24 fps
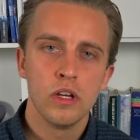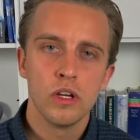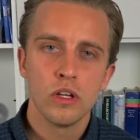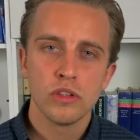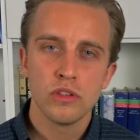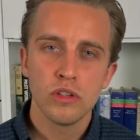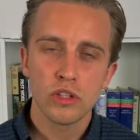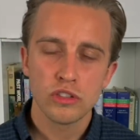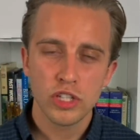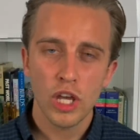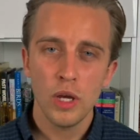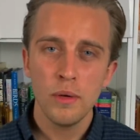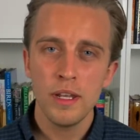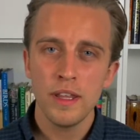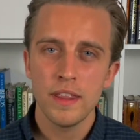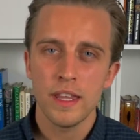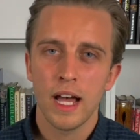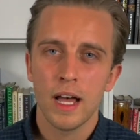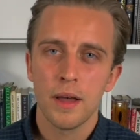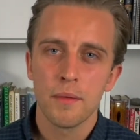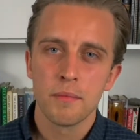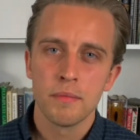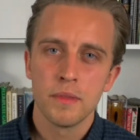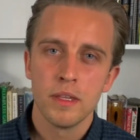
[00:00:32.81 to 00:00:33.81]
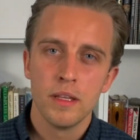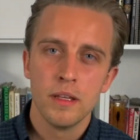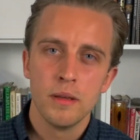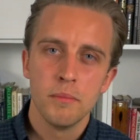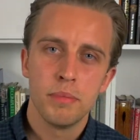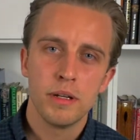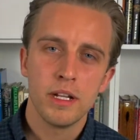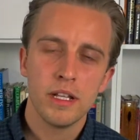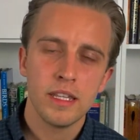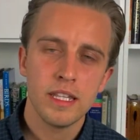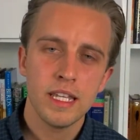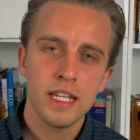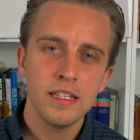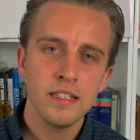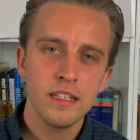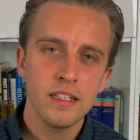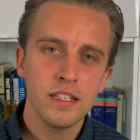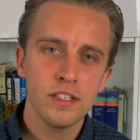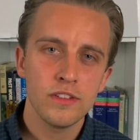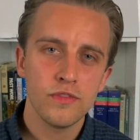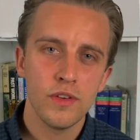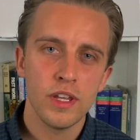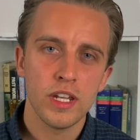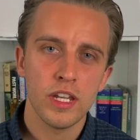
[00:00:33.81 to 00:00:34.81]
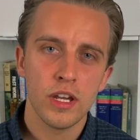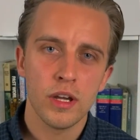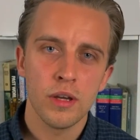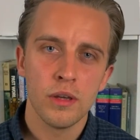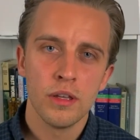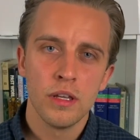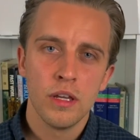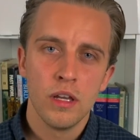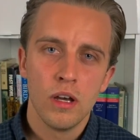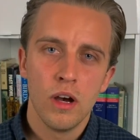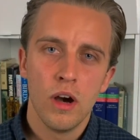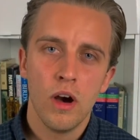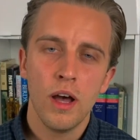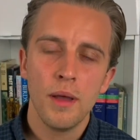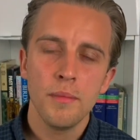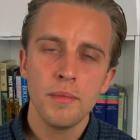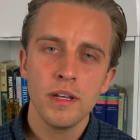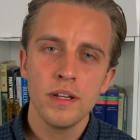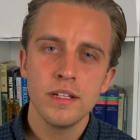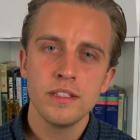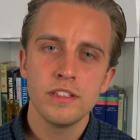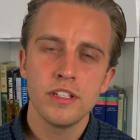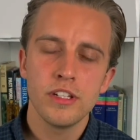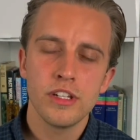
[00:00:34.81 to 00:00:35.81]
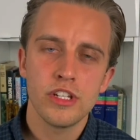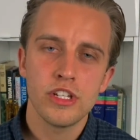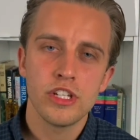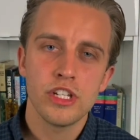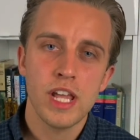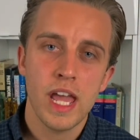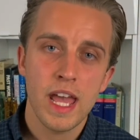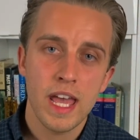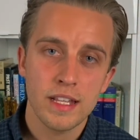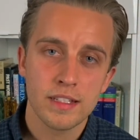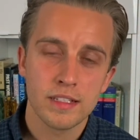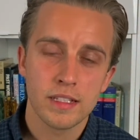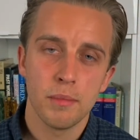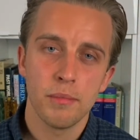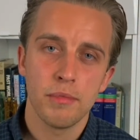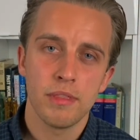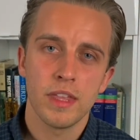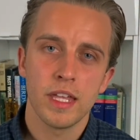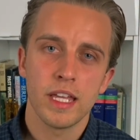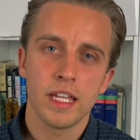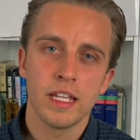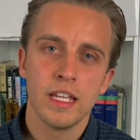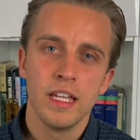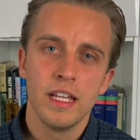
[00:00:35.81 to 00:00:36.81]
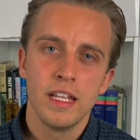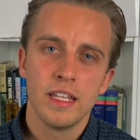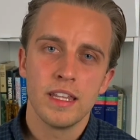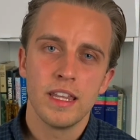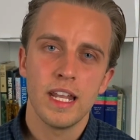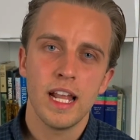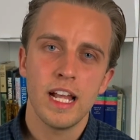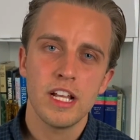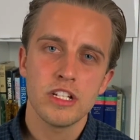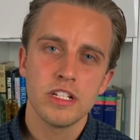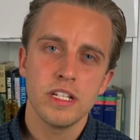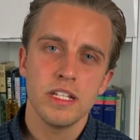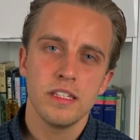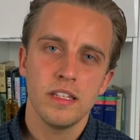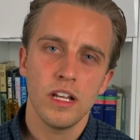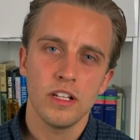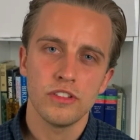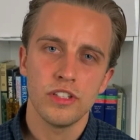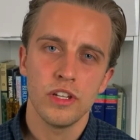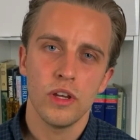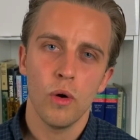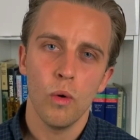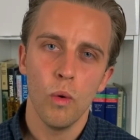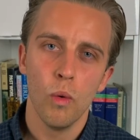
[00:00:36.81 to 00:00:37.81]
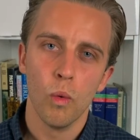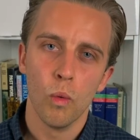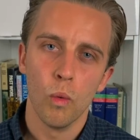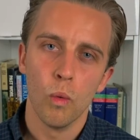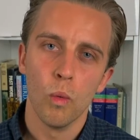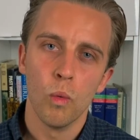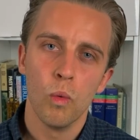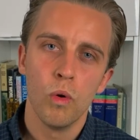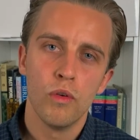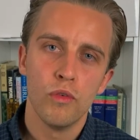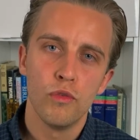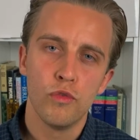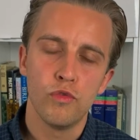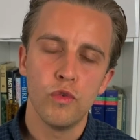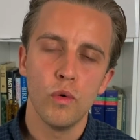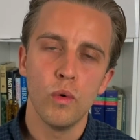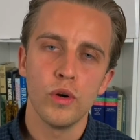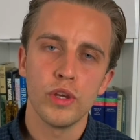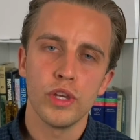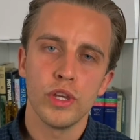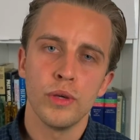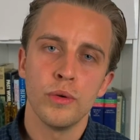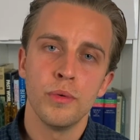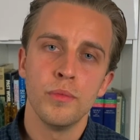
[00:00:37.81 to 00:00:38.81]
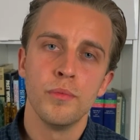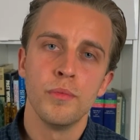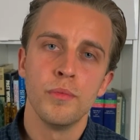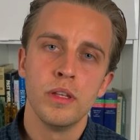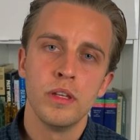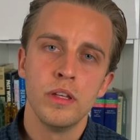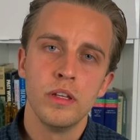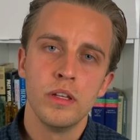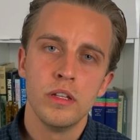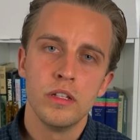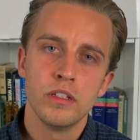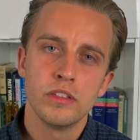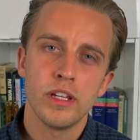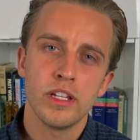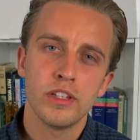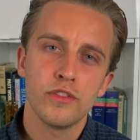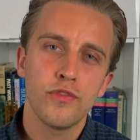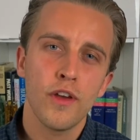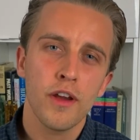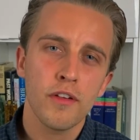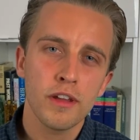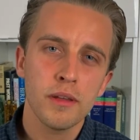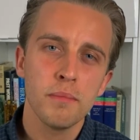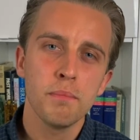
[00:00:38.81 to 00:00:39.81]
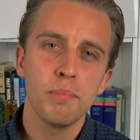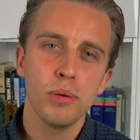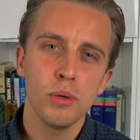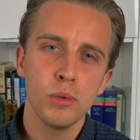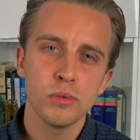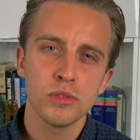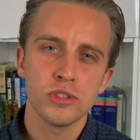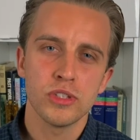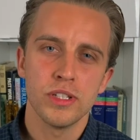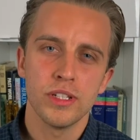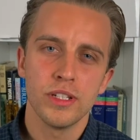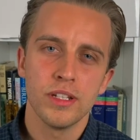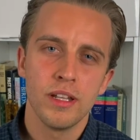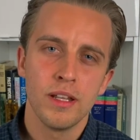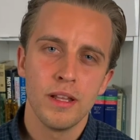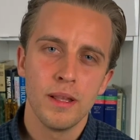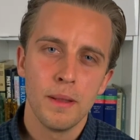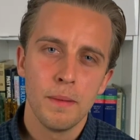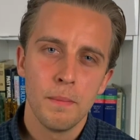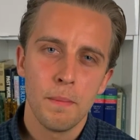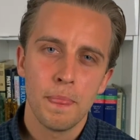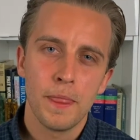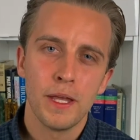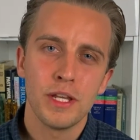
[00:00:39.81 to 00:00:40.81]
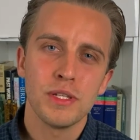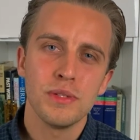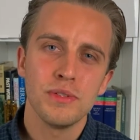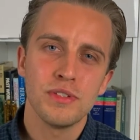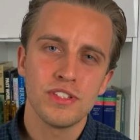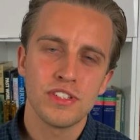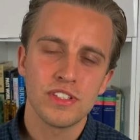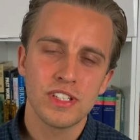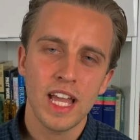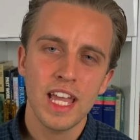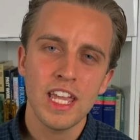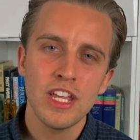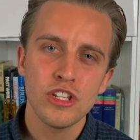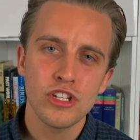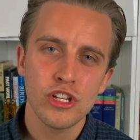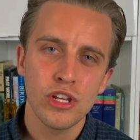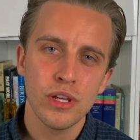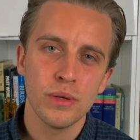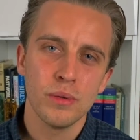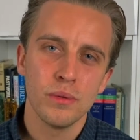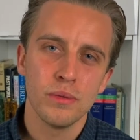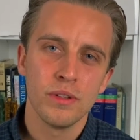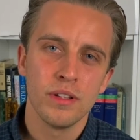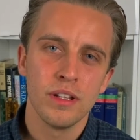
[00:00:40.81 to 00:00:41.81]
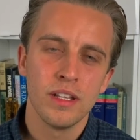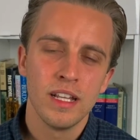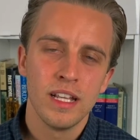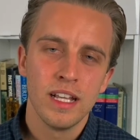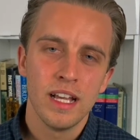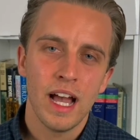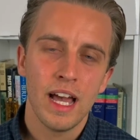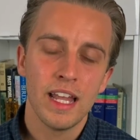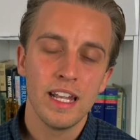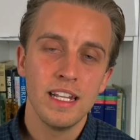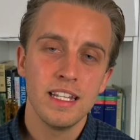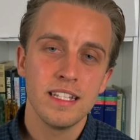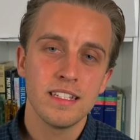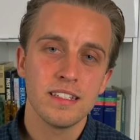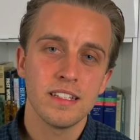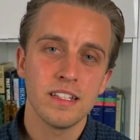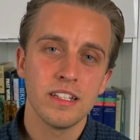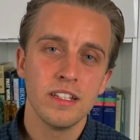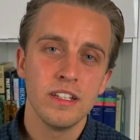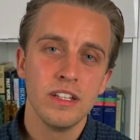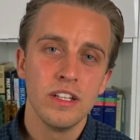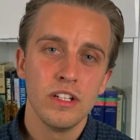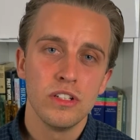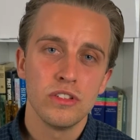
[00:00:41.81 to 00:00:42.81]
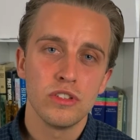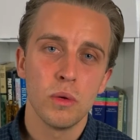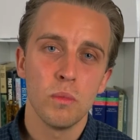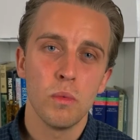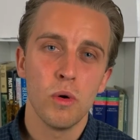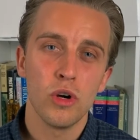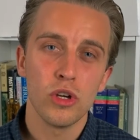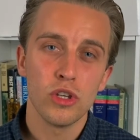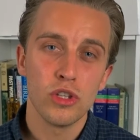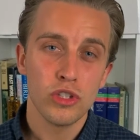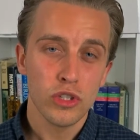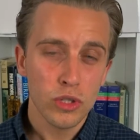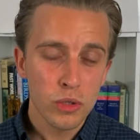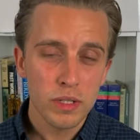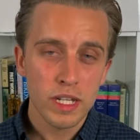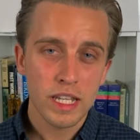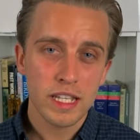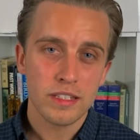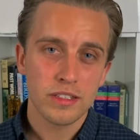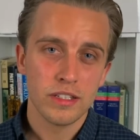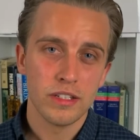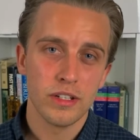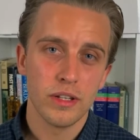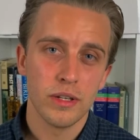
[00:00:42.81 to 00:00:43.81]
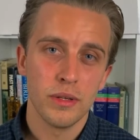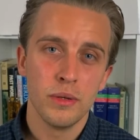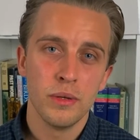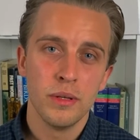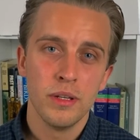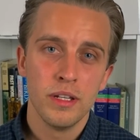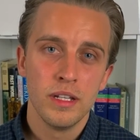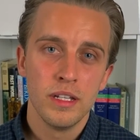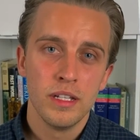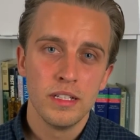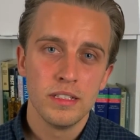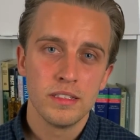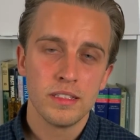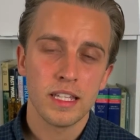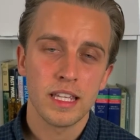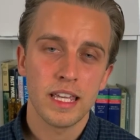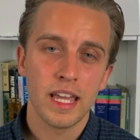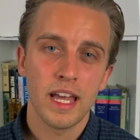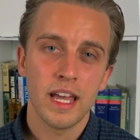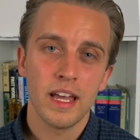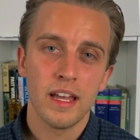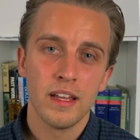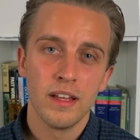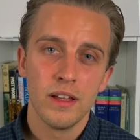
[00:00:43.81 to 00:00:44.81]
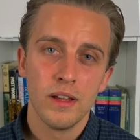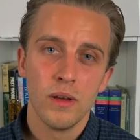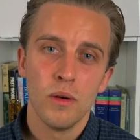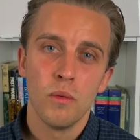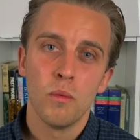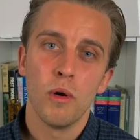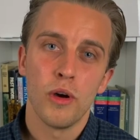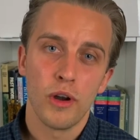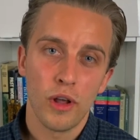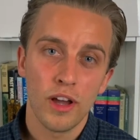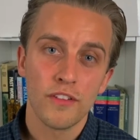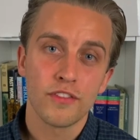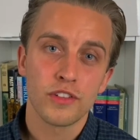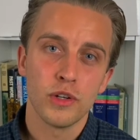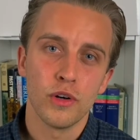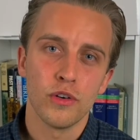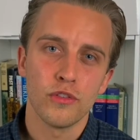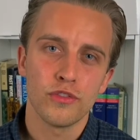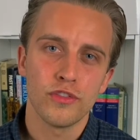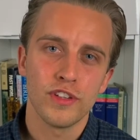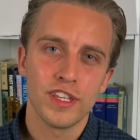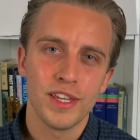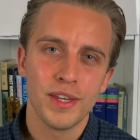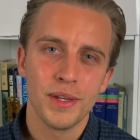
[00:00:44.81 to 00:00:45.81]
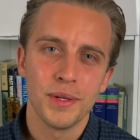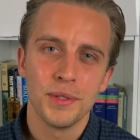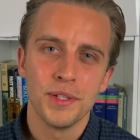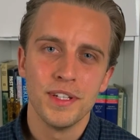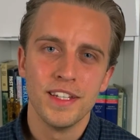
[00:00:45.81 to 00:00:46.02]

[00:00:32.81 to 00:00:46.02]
Not only that, but at the end of this video, I'm going to share something that actually does it all for you. So it's very important that you stay tuned and listen to what you need to do to get what I've got for you.